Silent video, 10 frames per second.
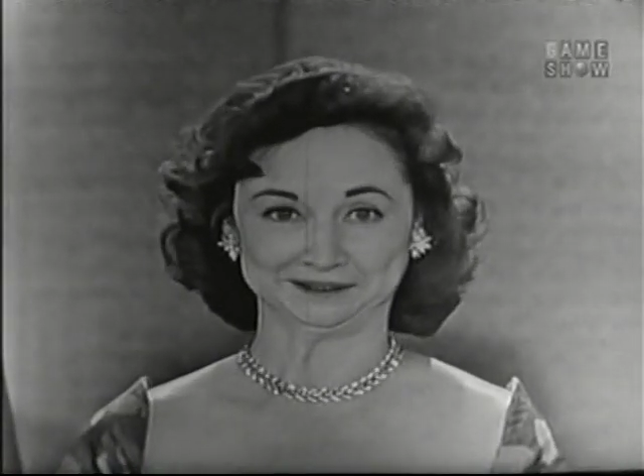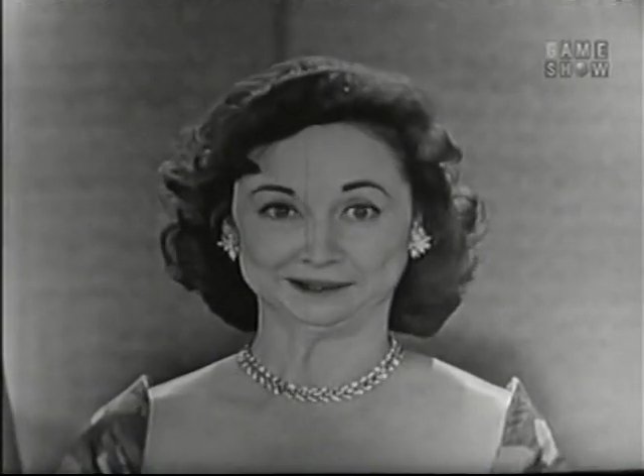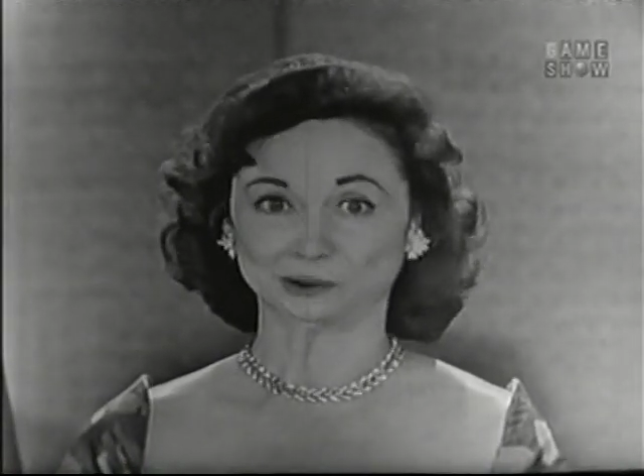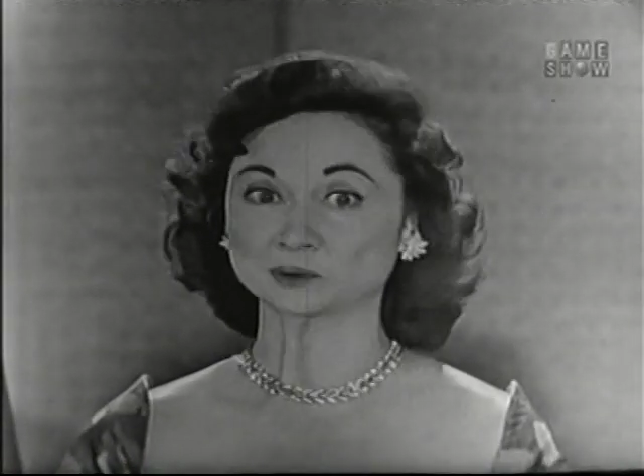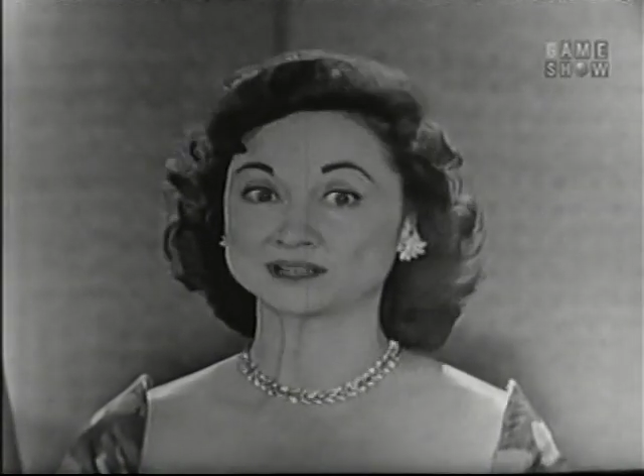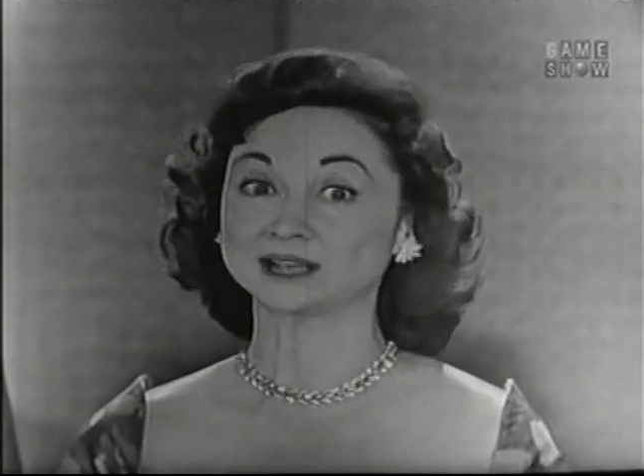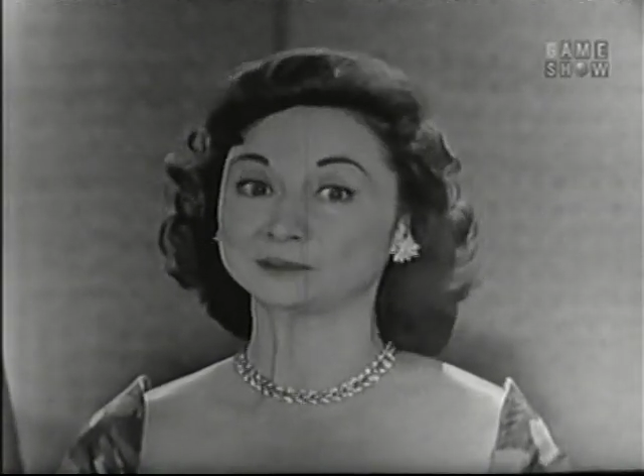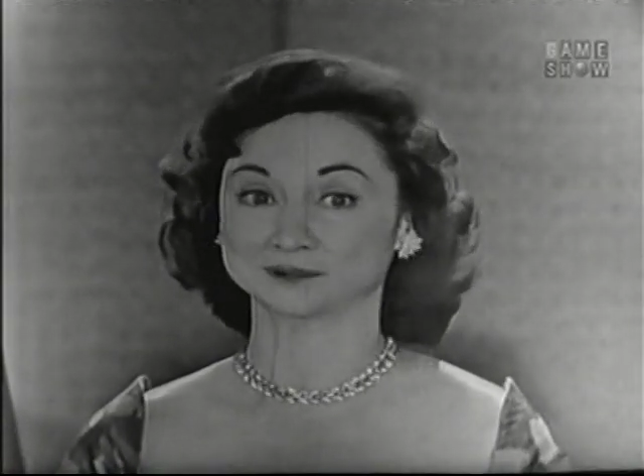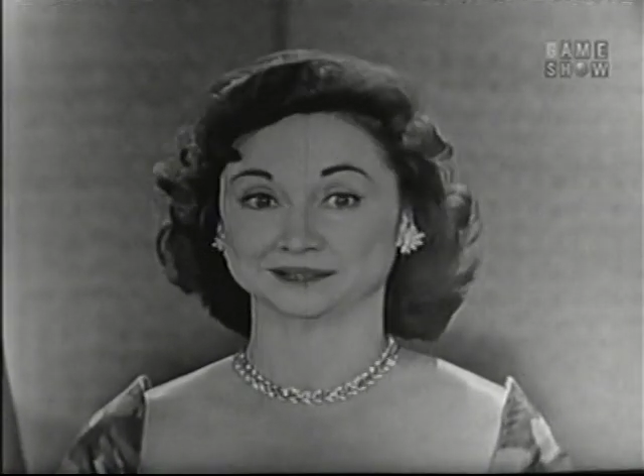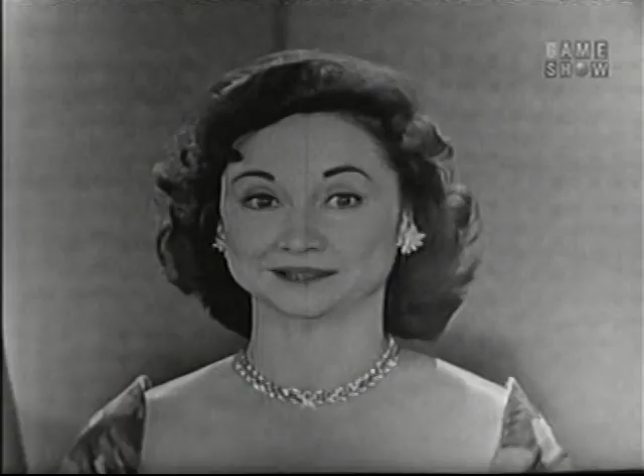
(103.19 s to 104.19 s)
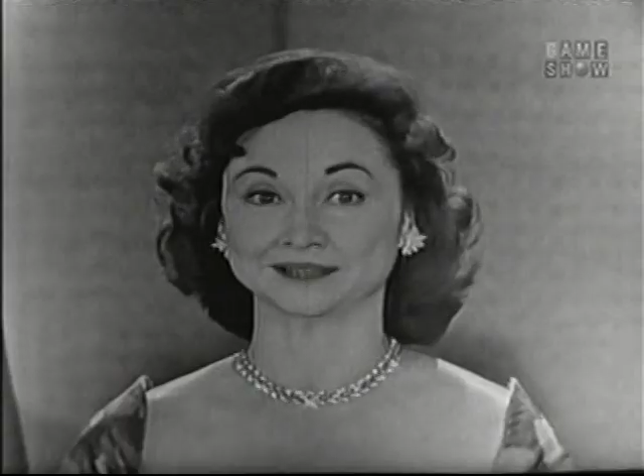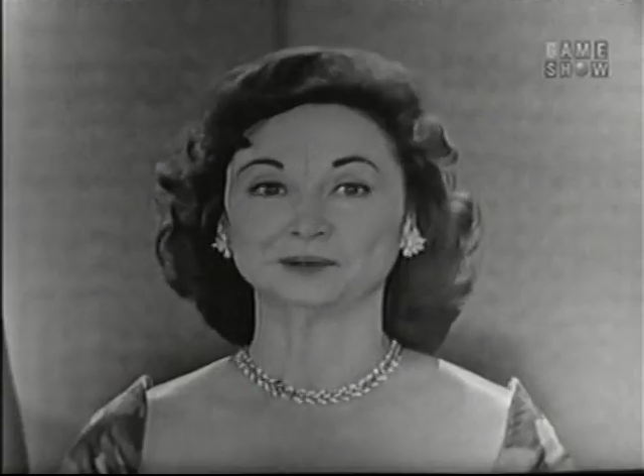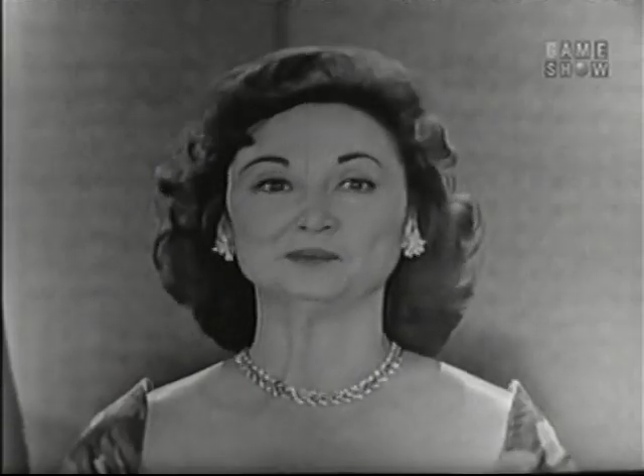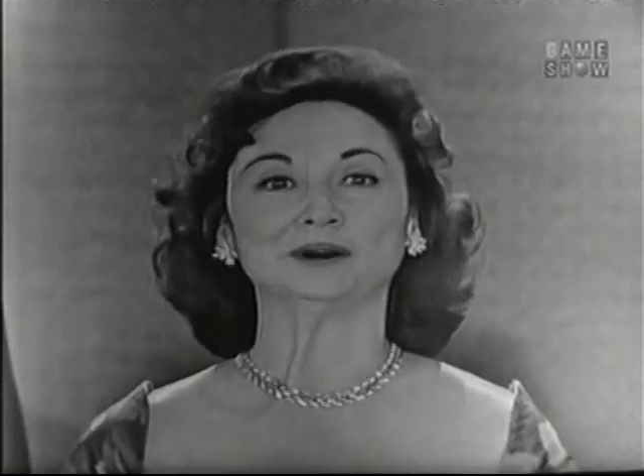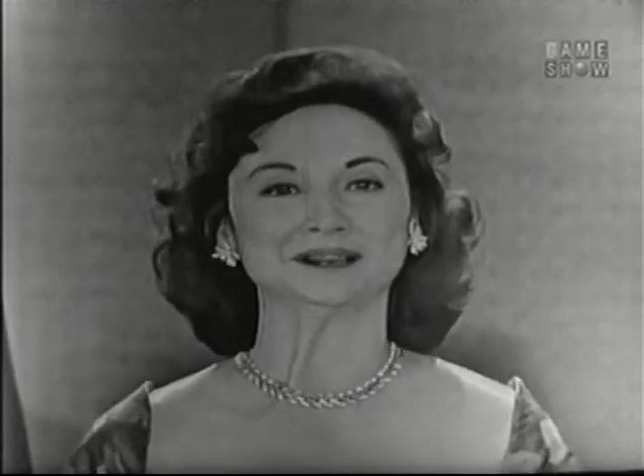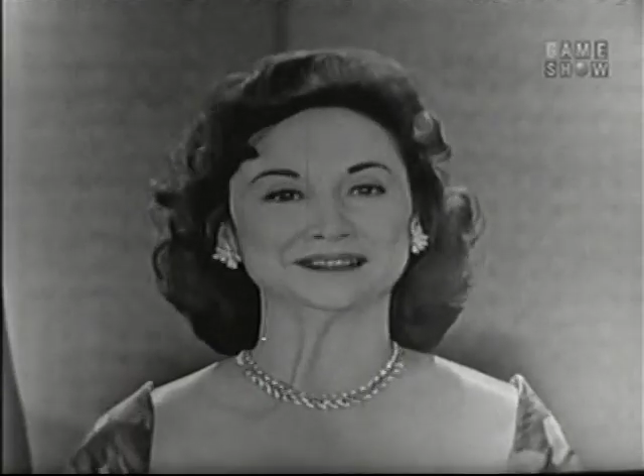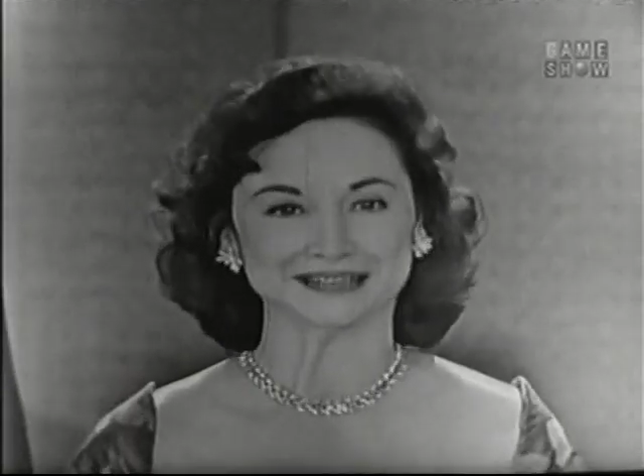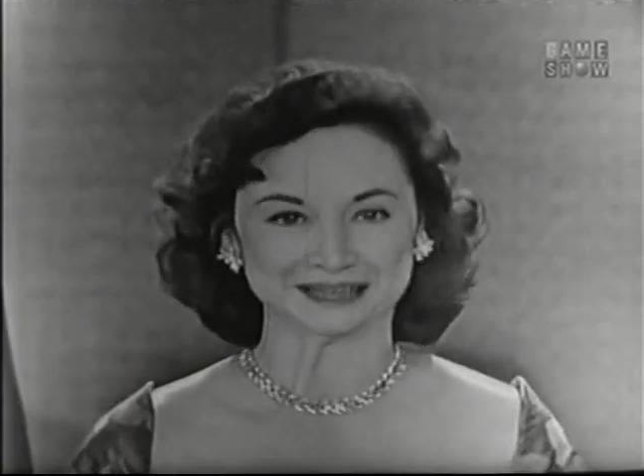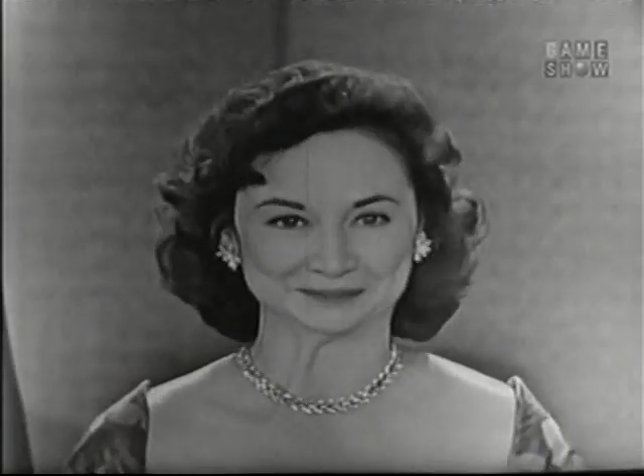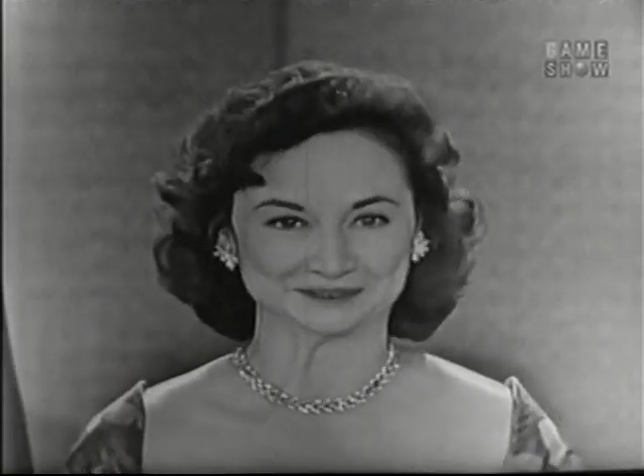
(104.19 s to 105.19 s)
and always helps us, Martin
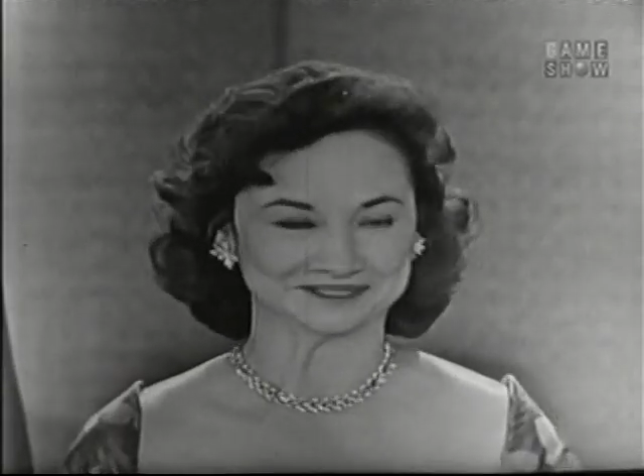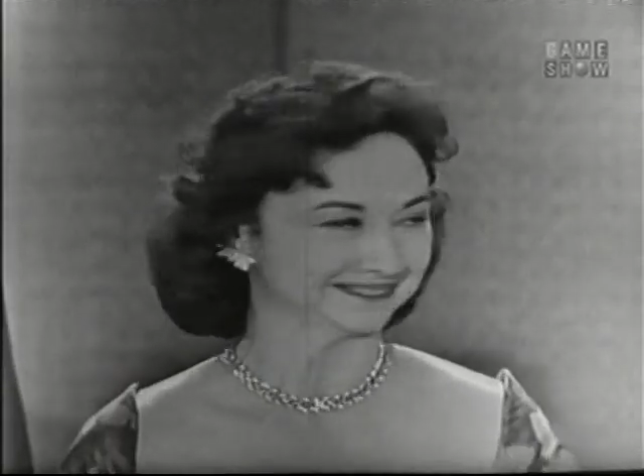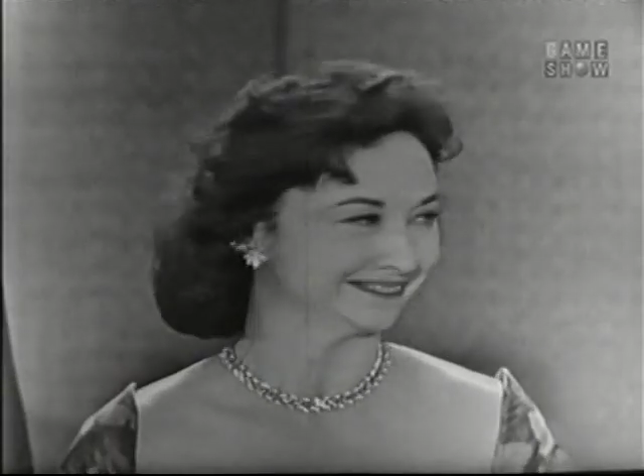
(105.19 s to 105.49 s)
Gabel.